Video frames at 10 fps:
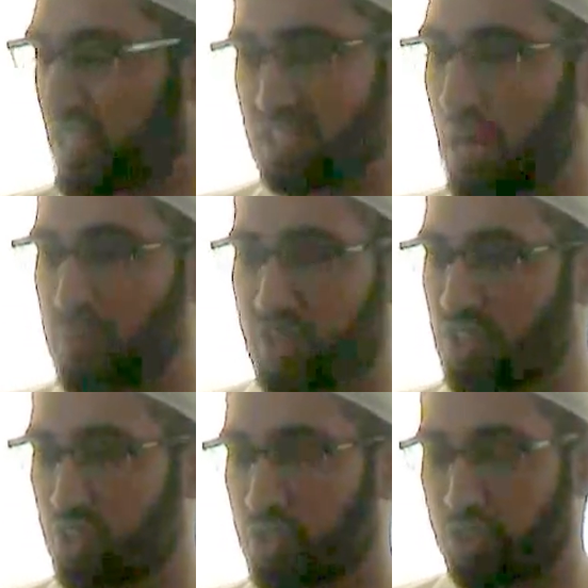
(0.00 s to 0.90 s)
it's not
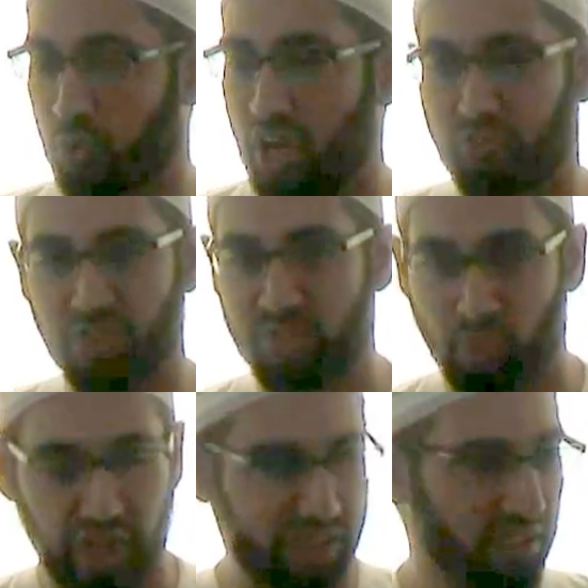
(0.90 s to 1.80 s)
because you and your wife are
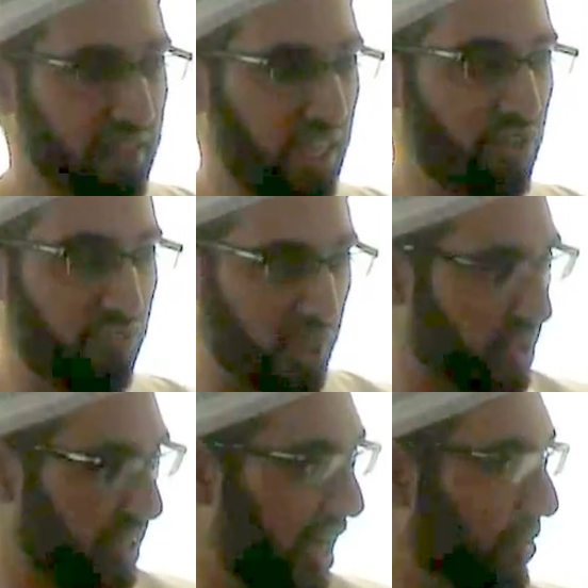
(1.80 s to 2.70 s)
smart and you
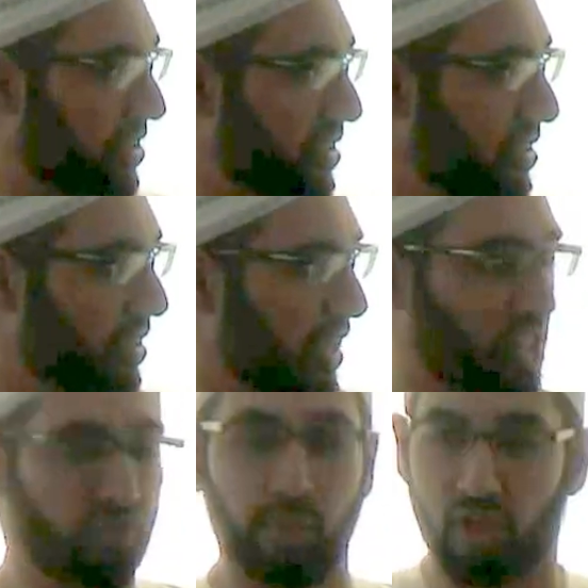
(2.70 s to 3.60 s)
figured it out.
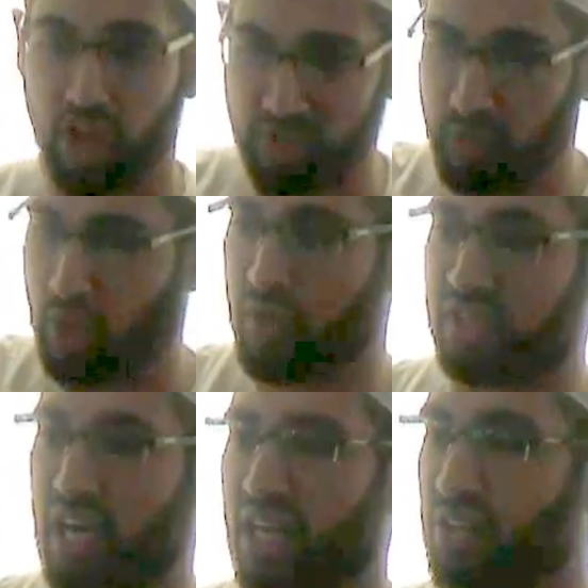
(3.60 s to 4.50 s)
It's from Allah subhanahu wa
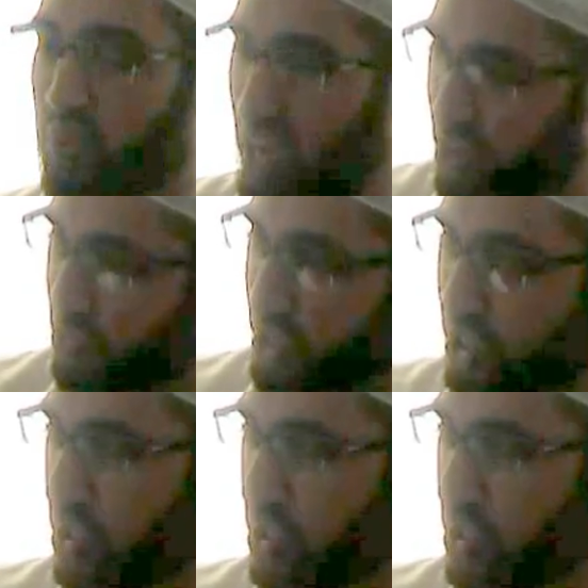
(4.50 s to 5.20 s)
ta'ala. So every